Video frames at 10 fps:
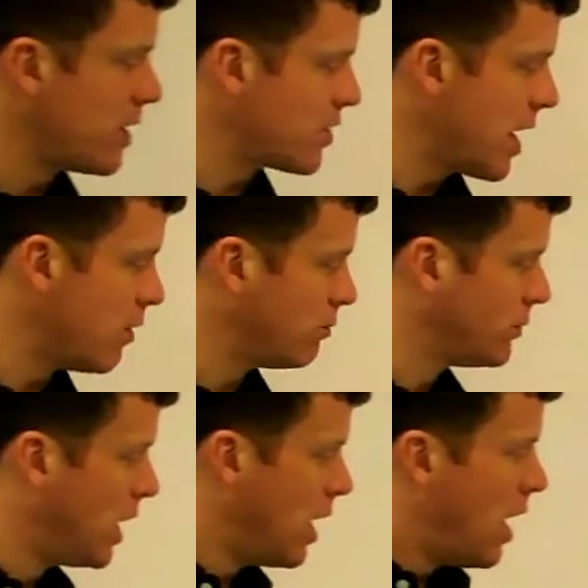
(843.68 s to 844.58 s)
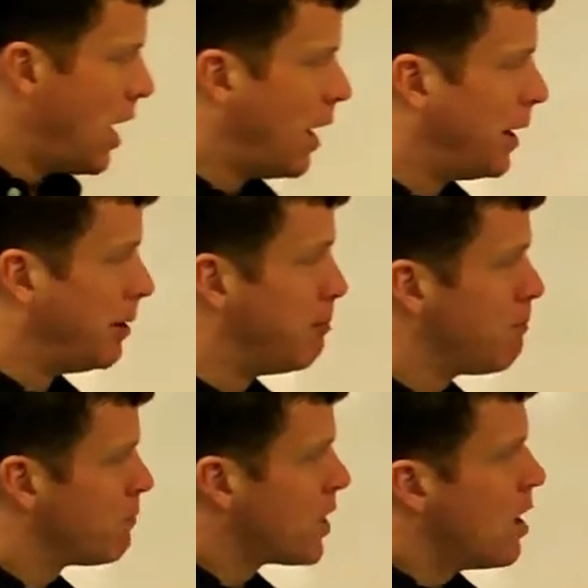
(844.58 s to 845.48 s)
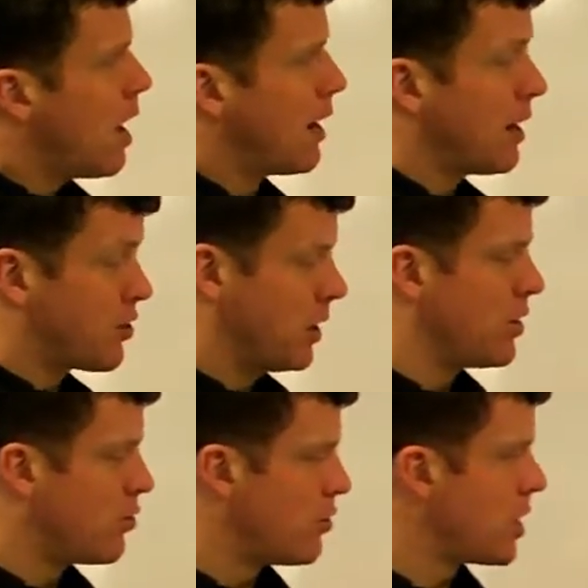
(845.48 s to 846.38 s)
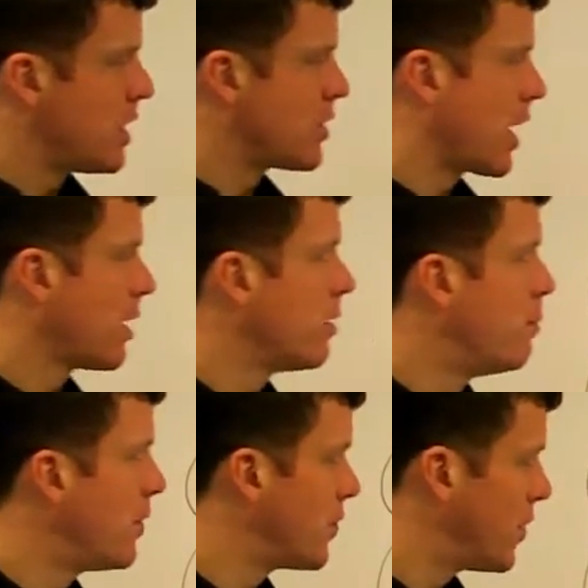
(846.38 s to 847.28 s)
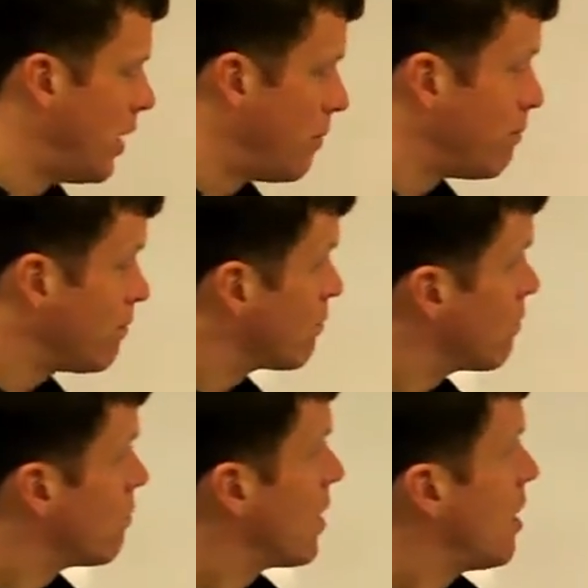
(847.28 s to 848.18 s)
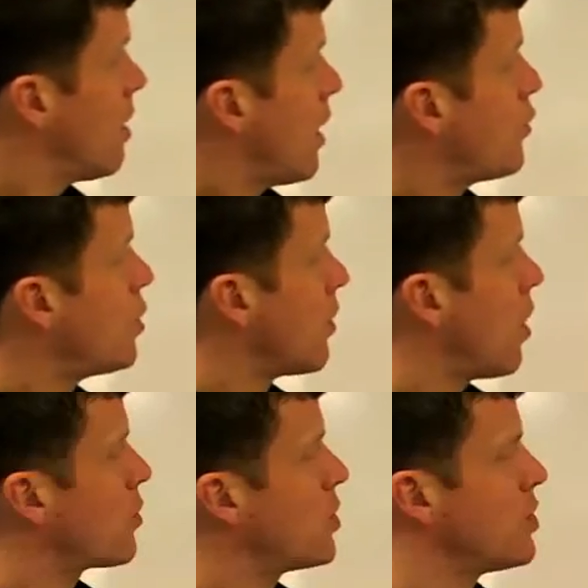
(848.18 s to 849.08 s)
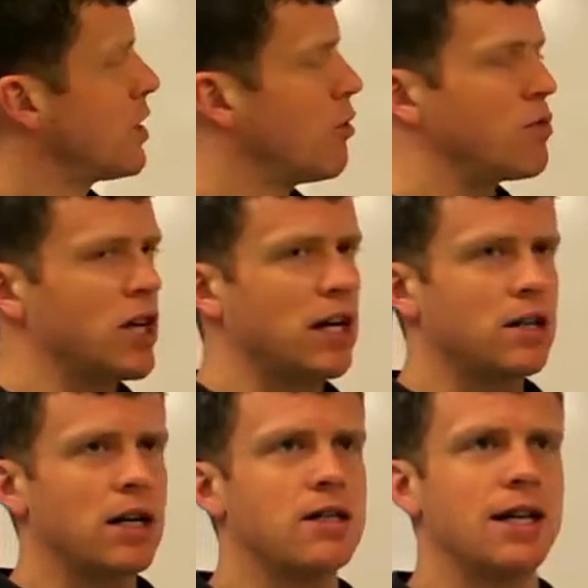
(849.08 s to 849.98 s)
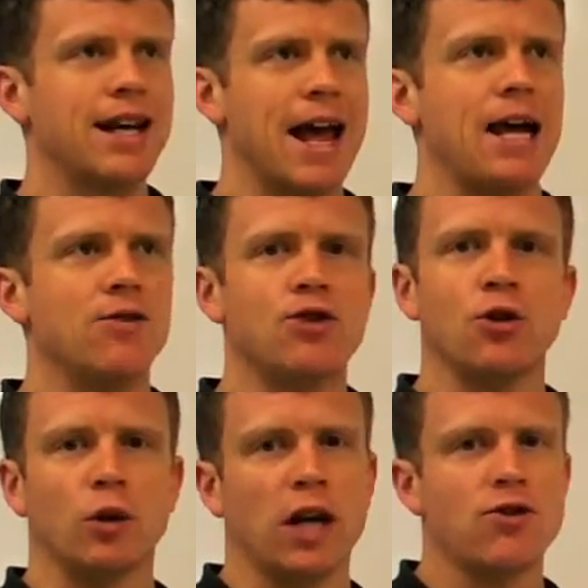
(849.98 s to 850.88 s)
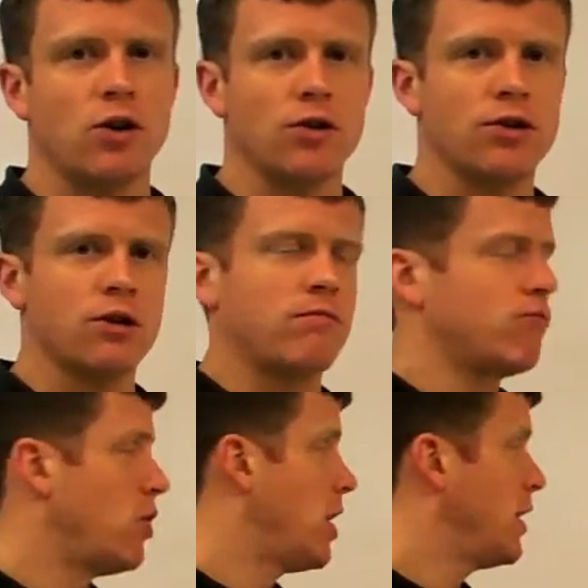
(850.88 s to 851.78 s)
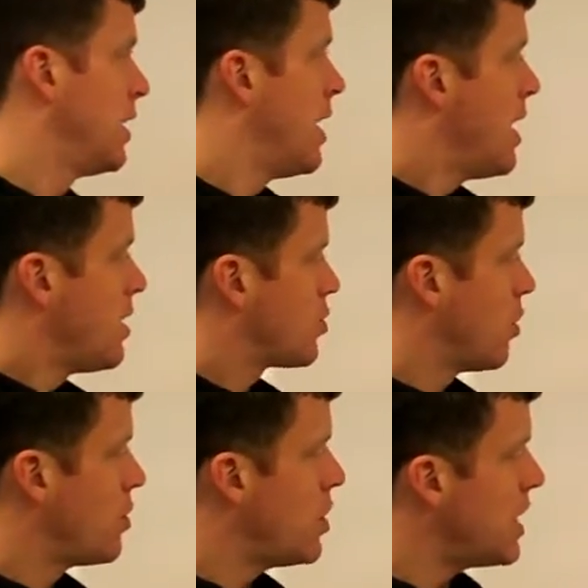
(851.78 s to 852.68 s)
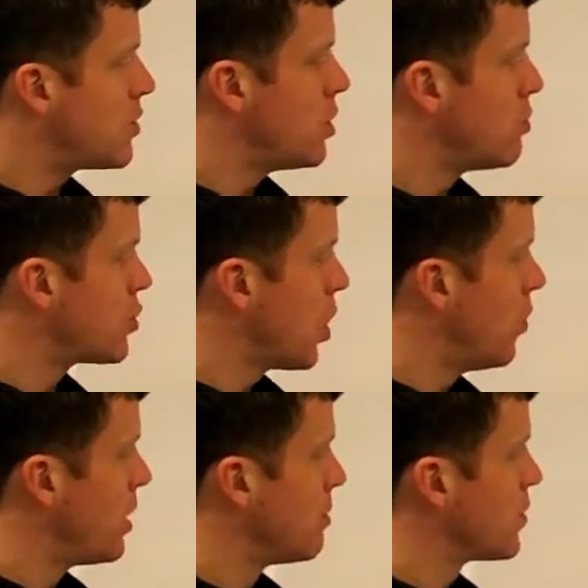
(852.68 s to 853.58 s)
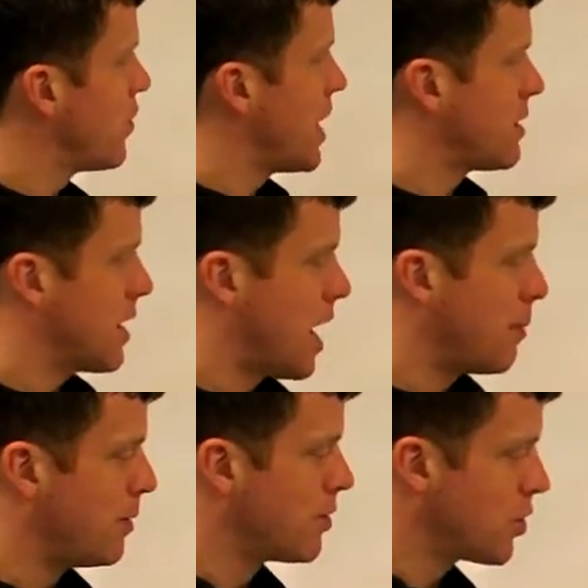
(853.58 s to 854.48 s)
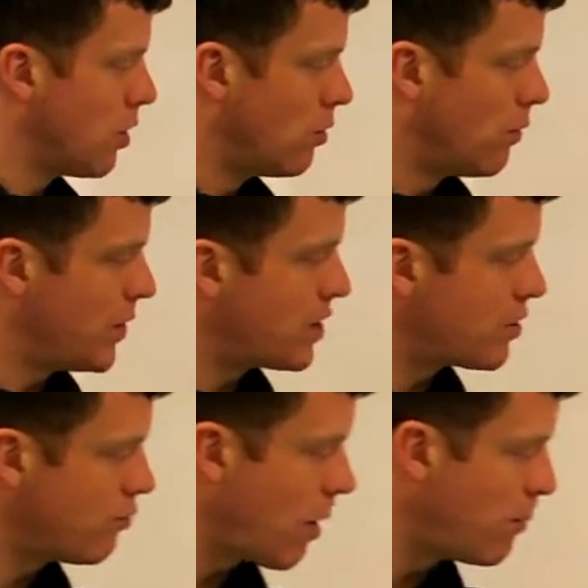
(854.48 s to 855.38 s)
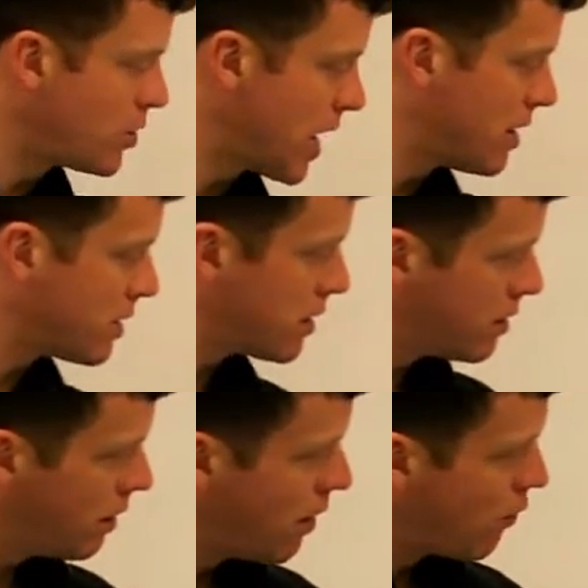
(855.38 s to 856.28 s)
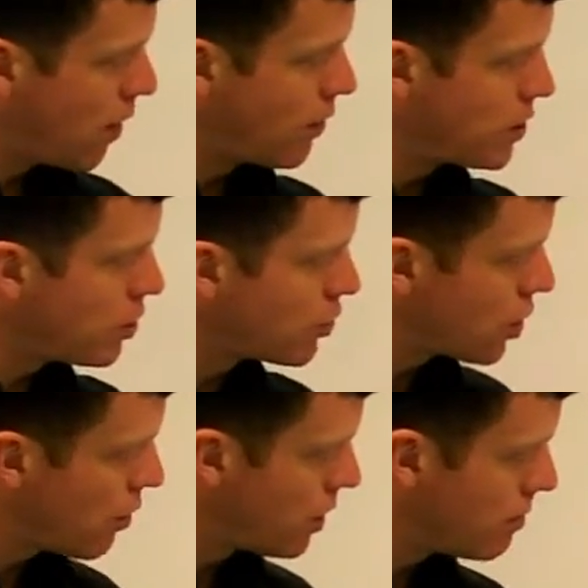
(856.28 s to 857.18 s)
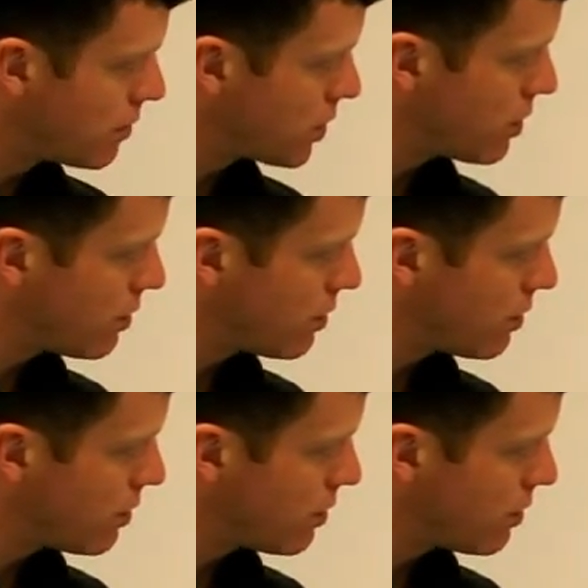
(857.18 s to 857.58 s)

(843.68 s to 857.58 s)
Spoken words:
this out. And I'll actually introduce it in a second. But if you know that oxygen's in group 6, it needs to gain 2 electrons, right? So you need 2 sodiums for that to happen. So this represents, for every 2 sodiums,